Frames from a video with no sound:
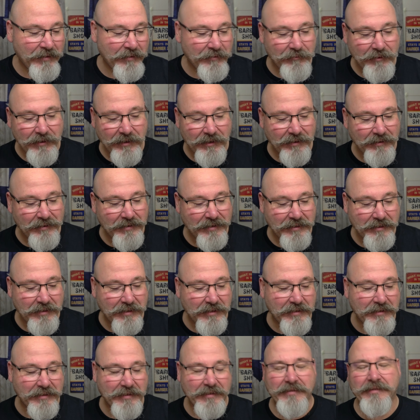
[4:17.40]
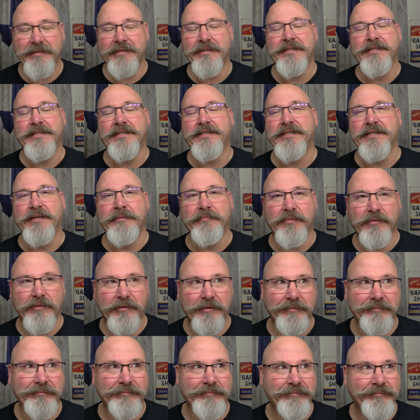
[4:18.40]
well, it's
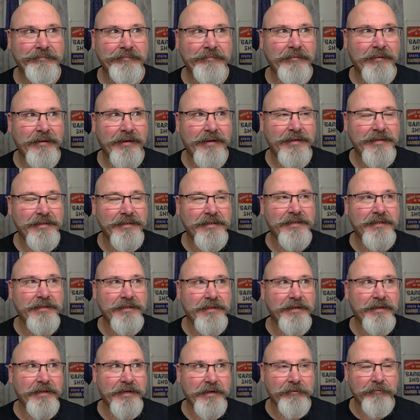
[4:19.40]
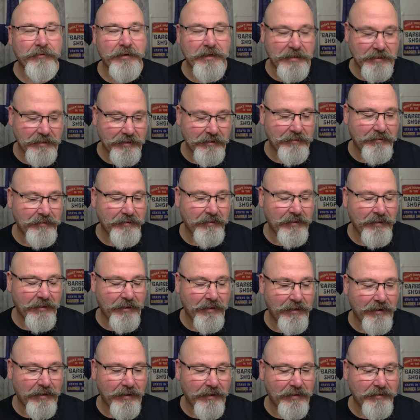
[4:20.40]
a silly reason
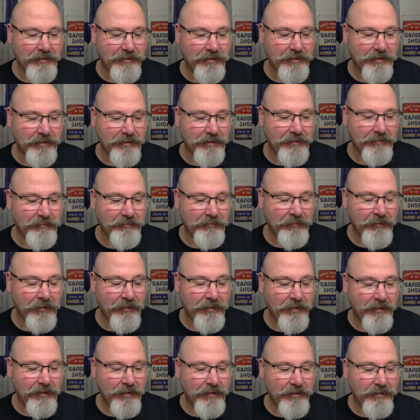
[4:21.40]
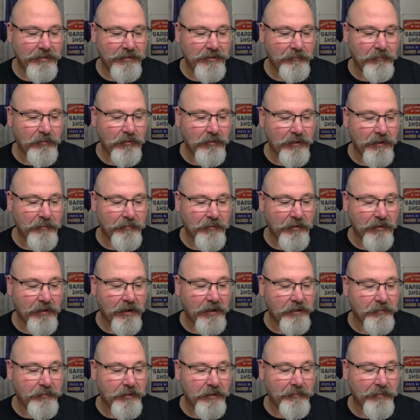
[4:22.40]
to pull up an
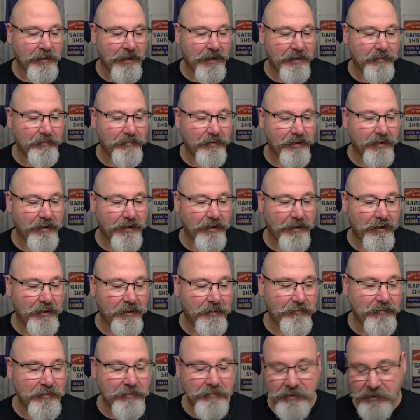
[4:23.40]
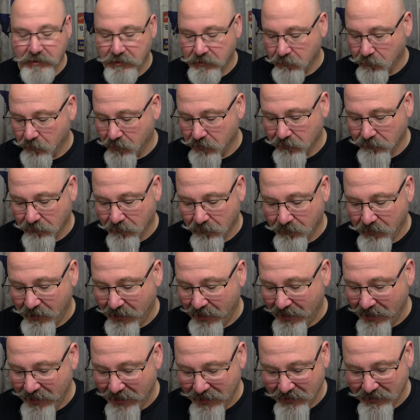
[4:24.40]
argument about it, but it just was for me.
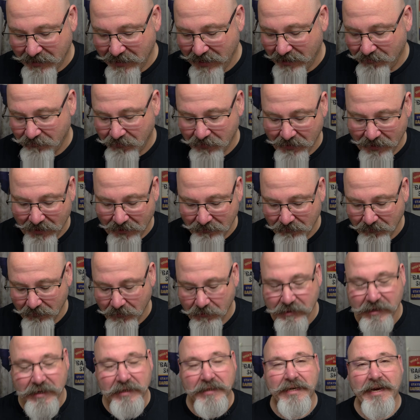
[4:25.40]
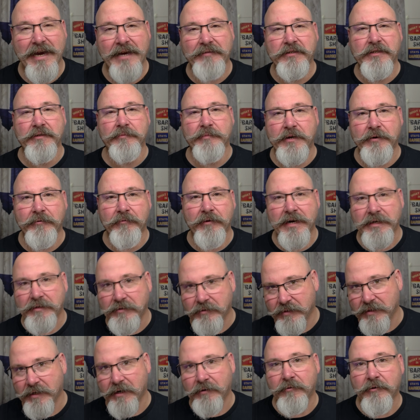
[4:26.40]
I hated having that floating because I have so many
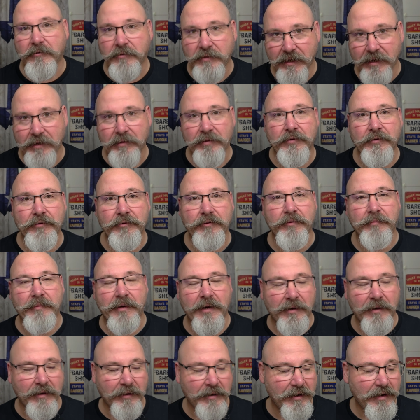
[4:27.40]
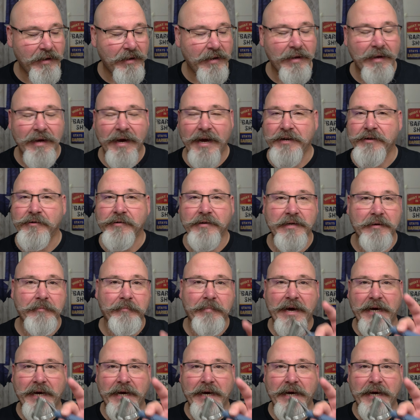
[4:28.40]
razors and I rotate through them all. I don't get